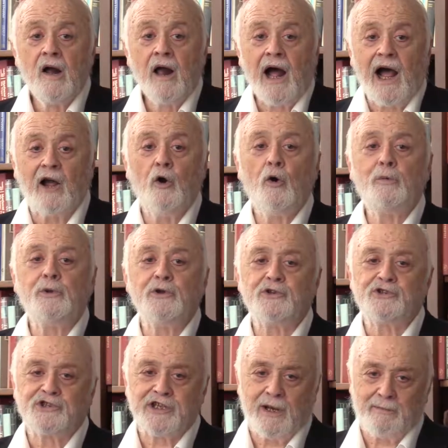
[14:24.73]
I hope
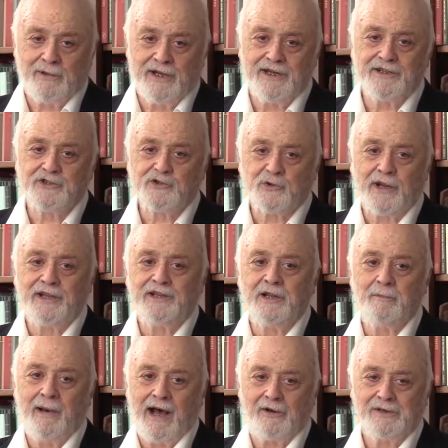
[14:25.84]
you'd step in and straighten
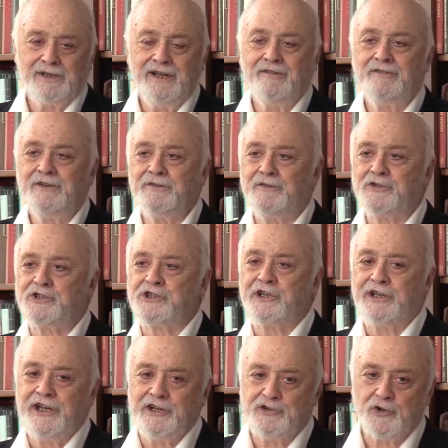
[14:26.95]
them out, even if it's a
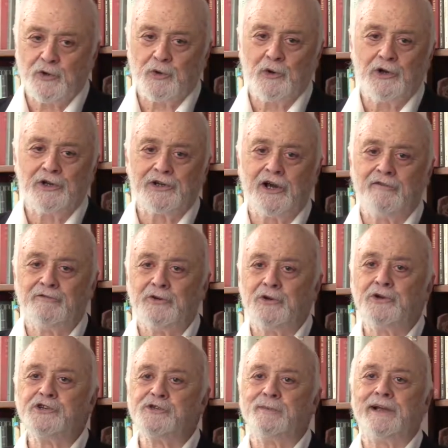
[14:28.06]
teacher or a
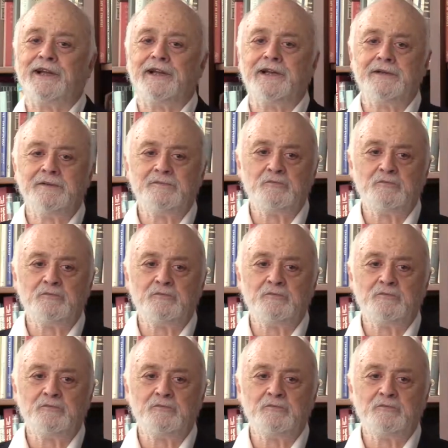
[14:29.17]
governor speaking.